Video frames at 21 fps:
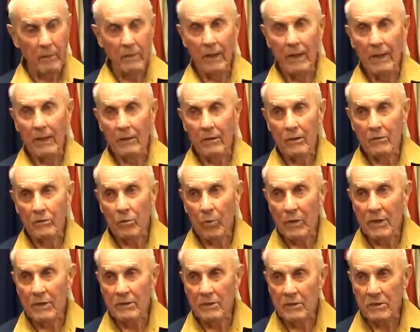like
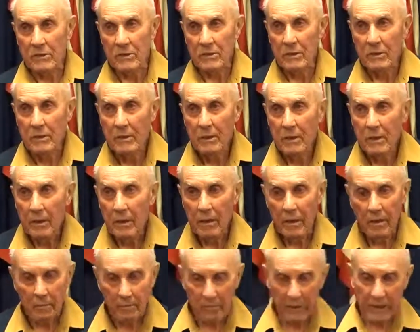tweezers,
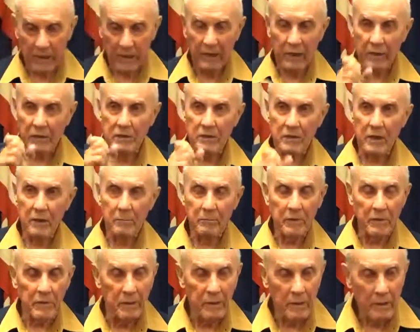picking us
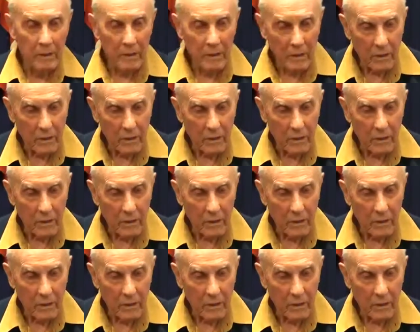up, and